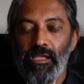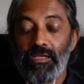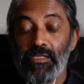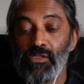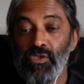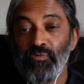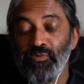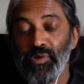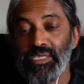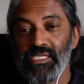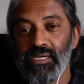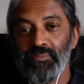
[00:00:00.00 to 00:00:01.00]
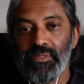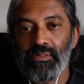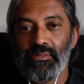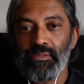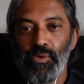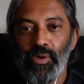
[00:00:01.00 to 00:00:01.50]
So, for
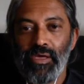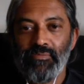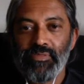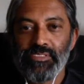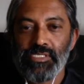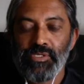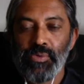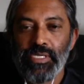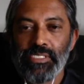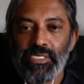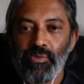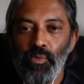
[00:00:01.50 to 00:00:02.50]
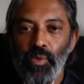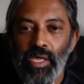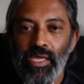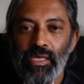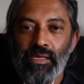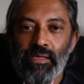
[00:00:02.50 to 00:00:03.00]
example, you have the situation
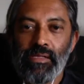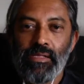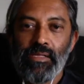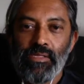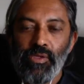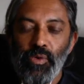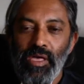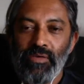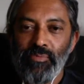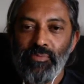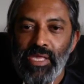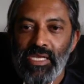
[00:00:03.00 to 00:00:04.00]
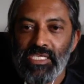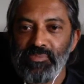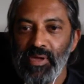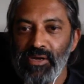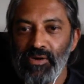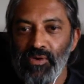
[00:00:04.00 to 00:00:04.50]
where you have a penny
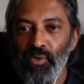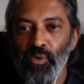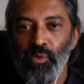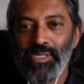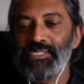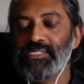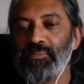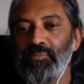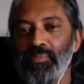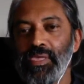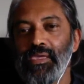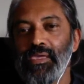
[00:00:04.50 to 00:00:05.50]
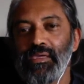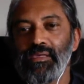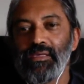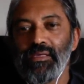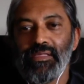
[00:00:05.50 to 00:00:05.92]
sparrow who ends up being,